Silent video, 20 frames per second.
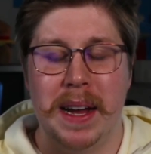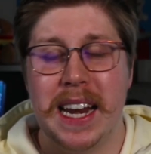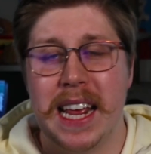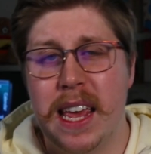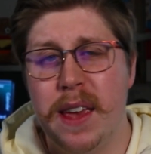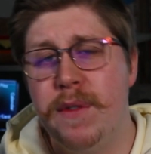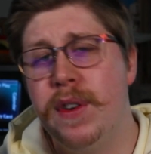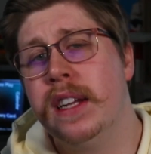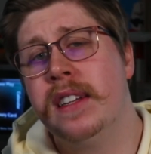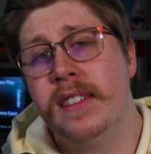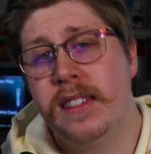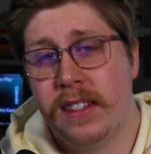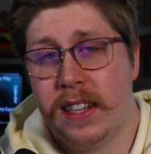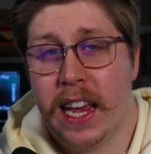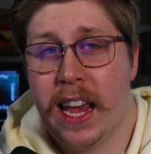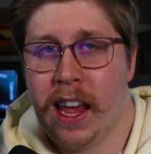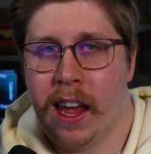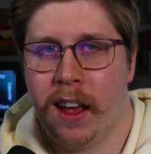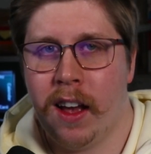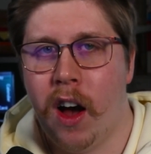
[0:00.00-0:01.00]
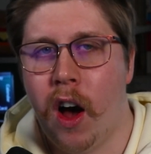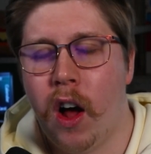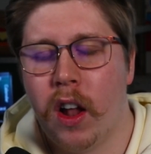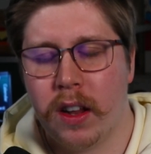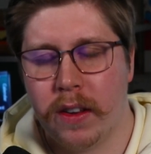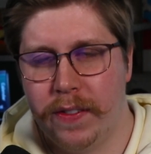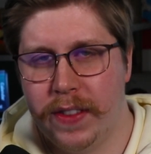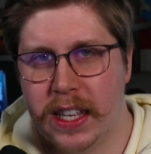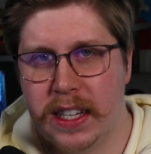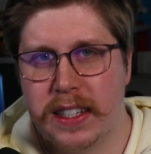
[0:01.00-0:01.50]
even seeing all
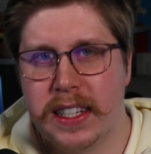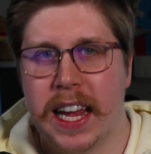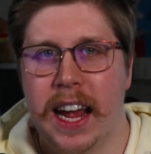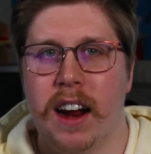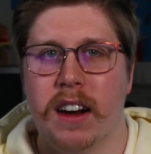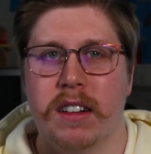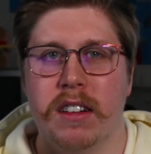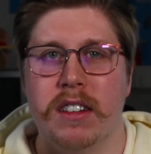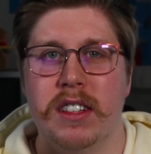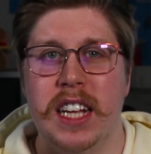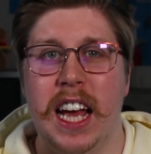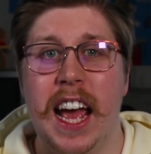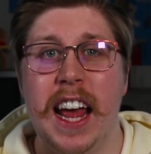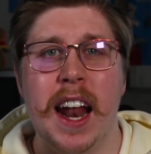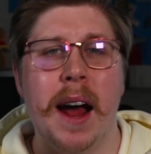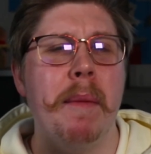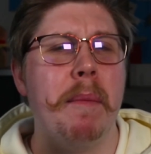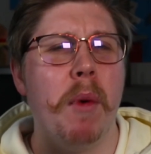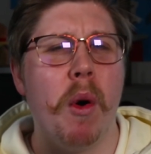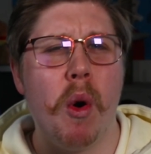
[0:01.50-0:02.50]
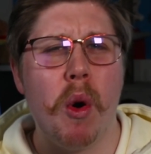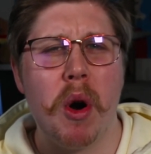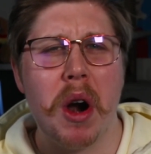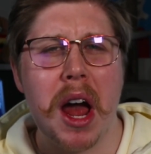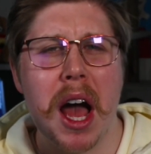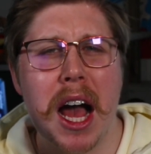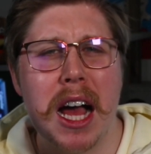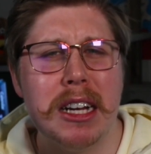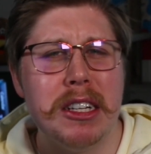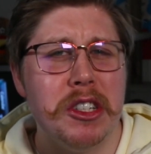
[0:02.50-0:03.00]
of these characters in a more
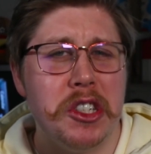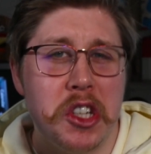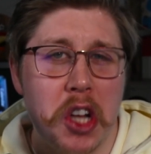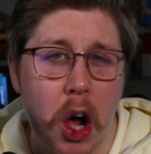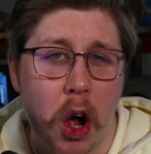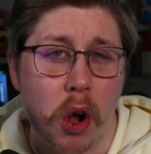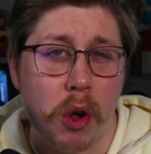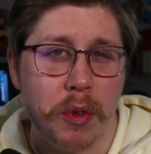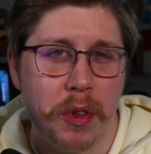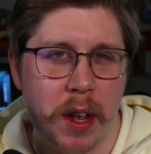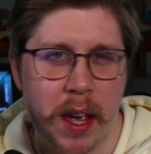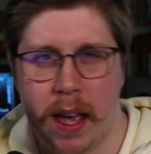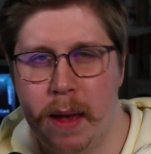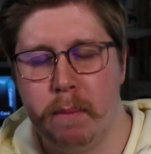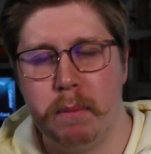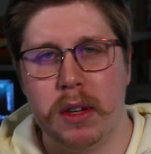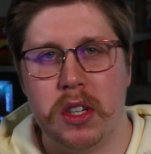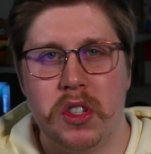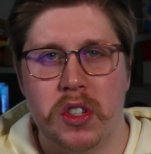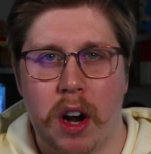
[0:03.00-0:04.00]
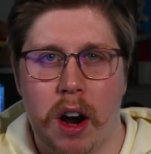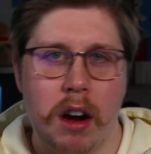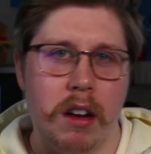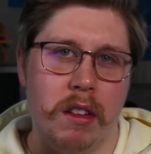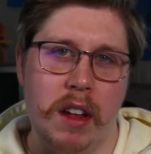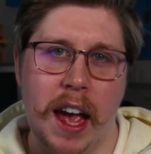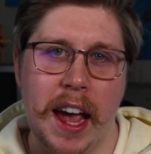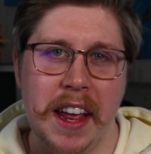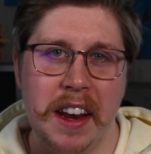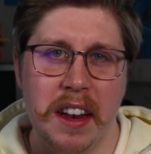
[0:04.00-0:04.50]
adult and bizarre
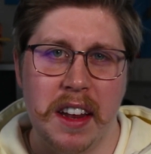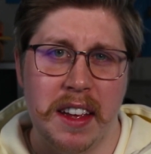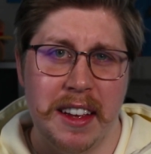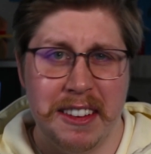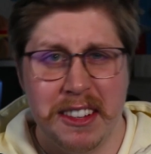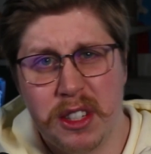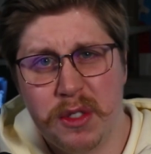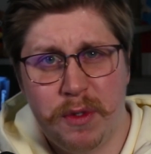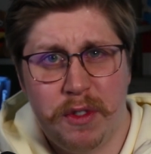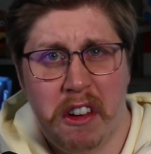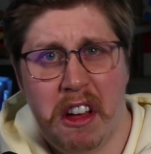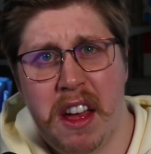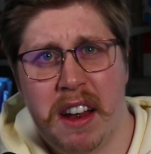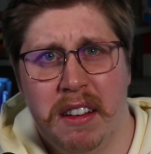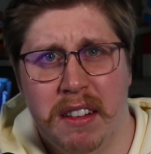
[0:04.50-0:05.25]
light is fun.